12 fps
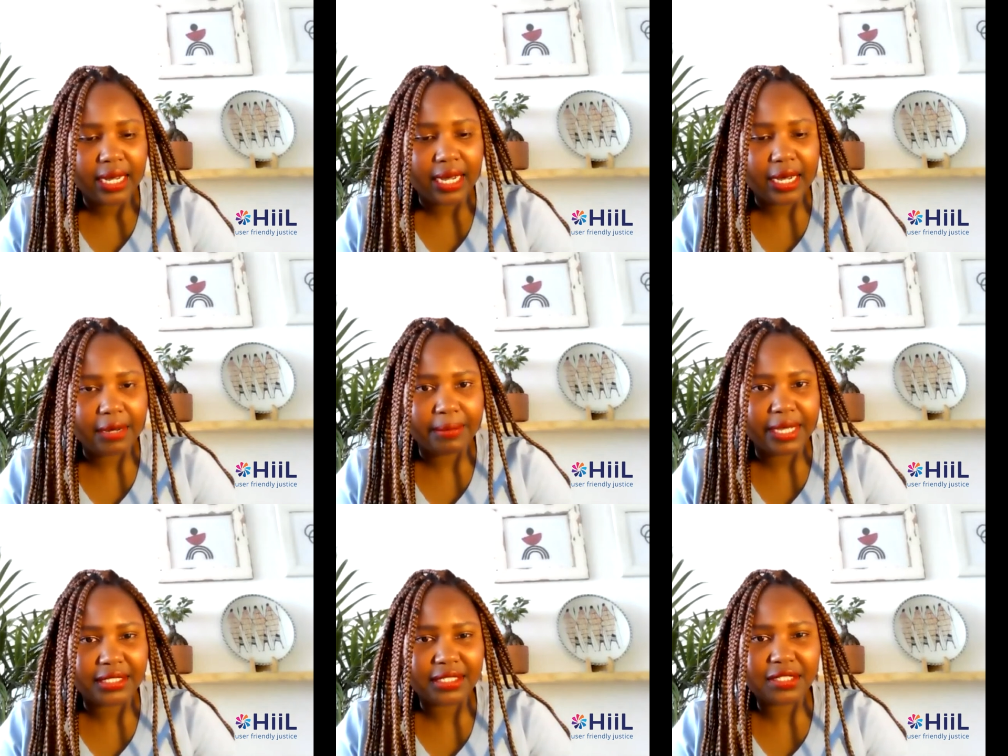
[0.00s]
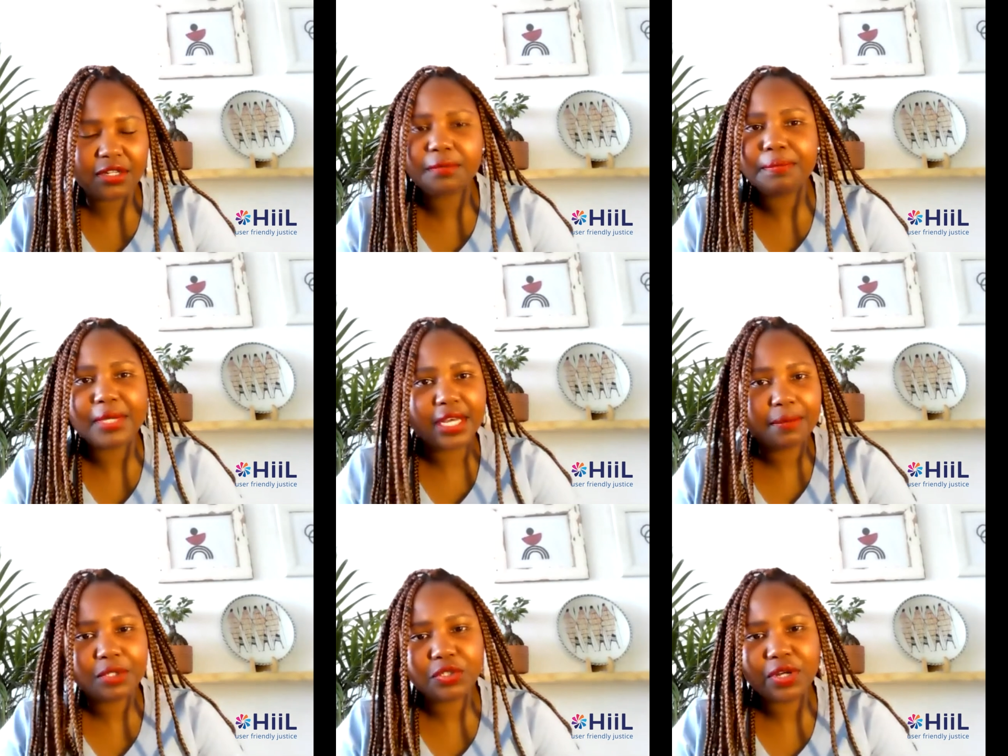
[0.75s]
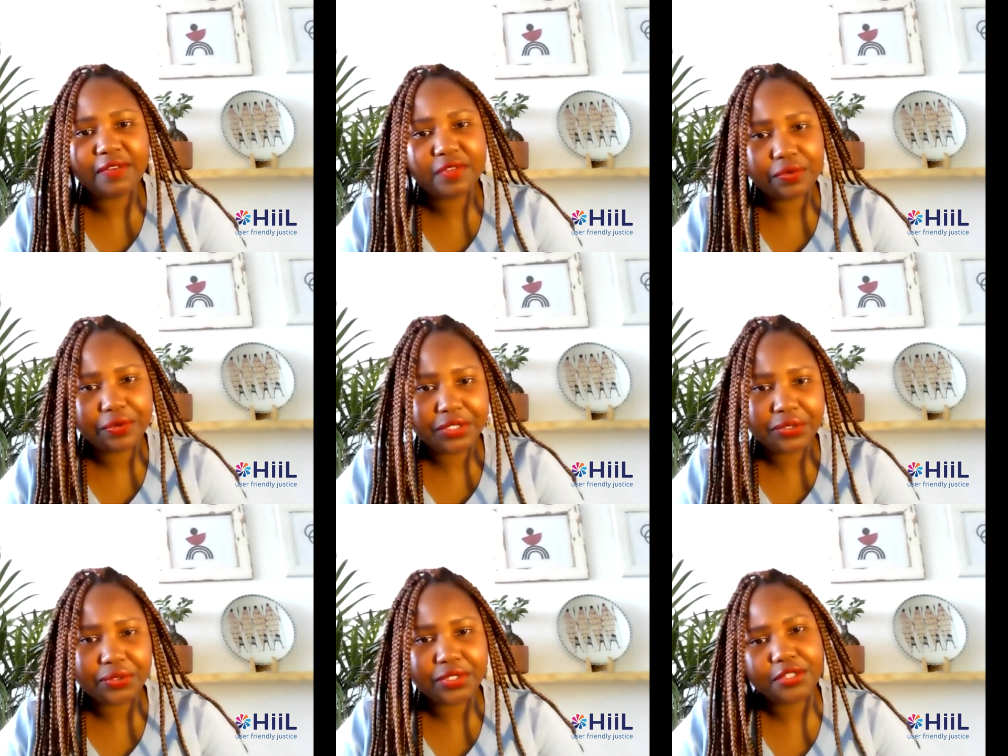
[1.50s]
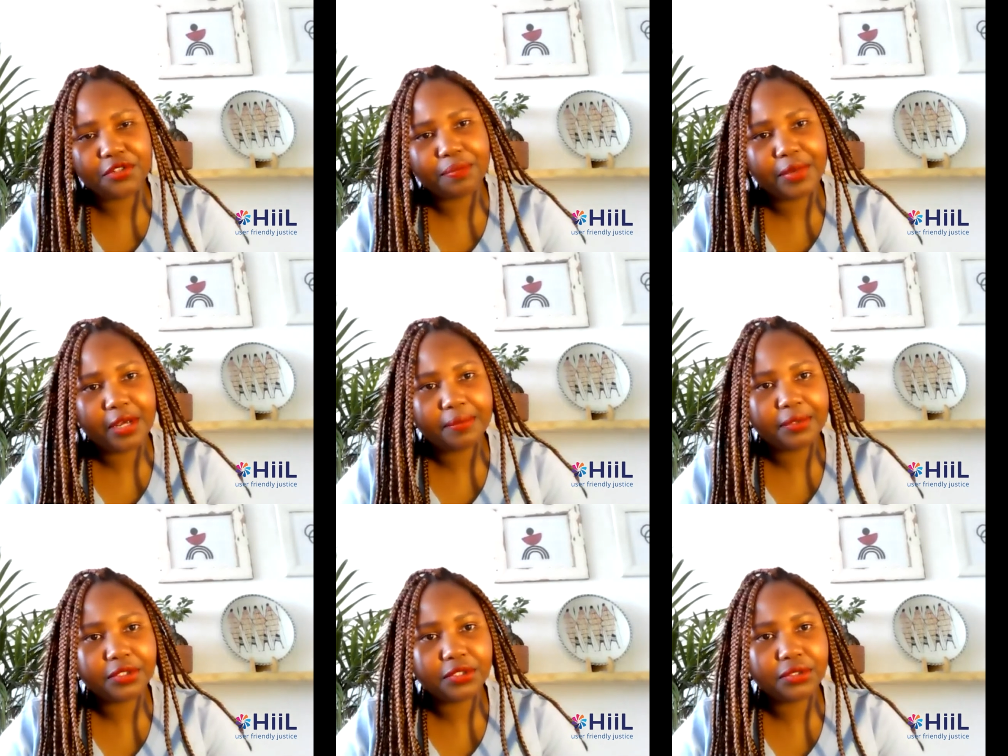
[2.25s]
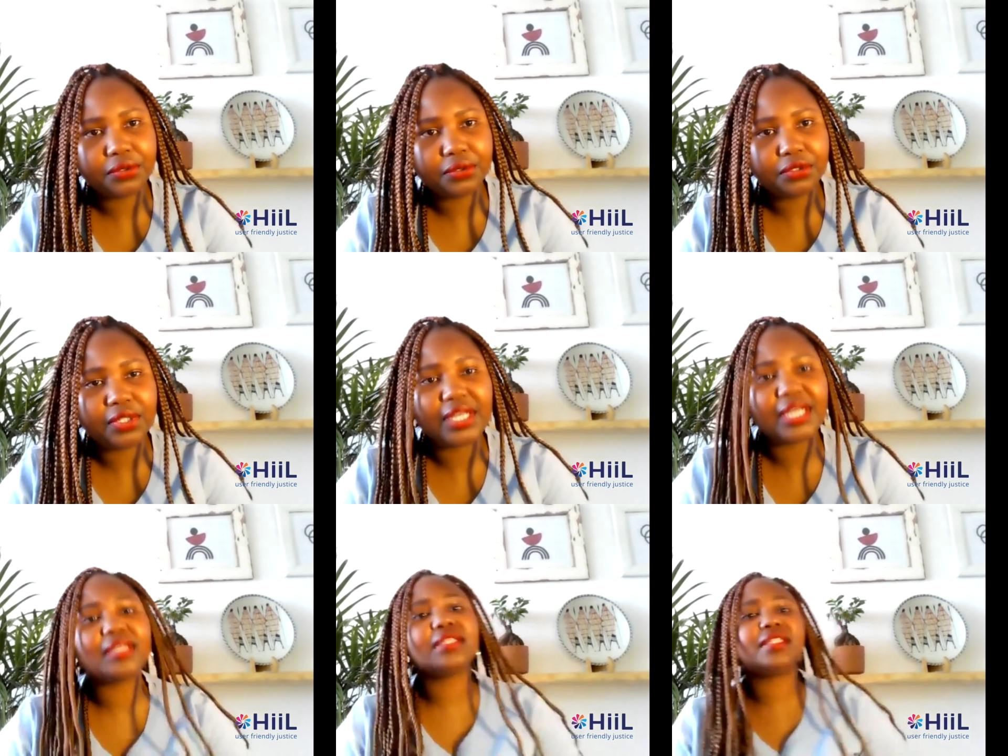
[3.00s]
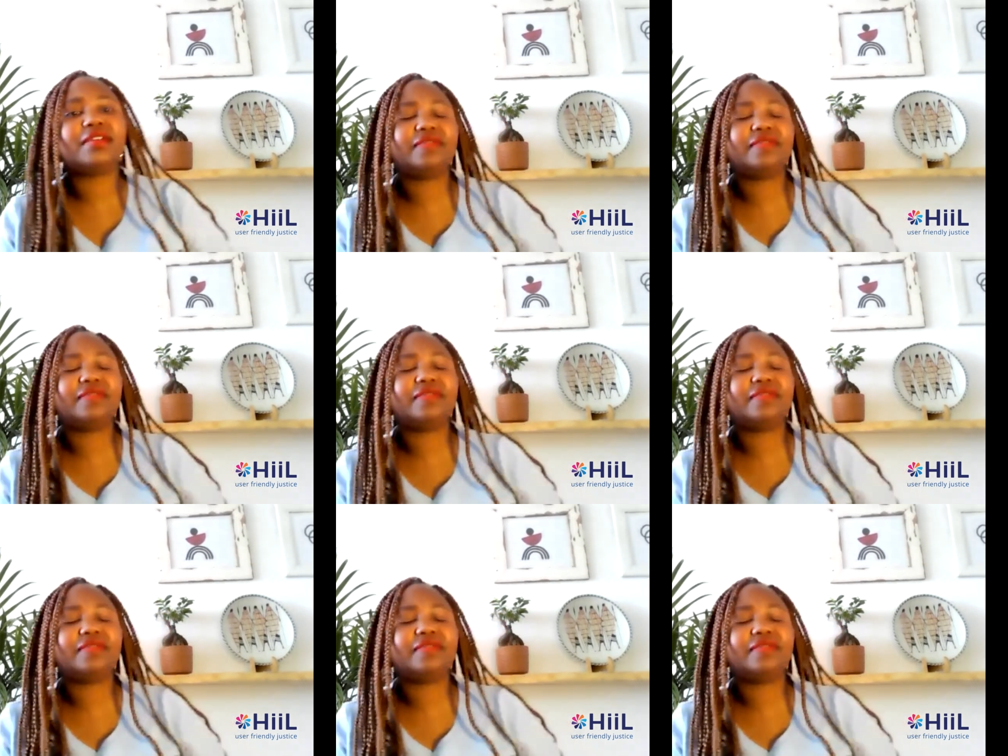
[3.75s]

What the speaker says: and just not being able to have the resources to be able to get the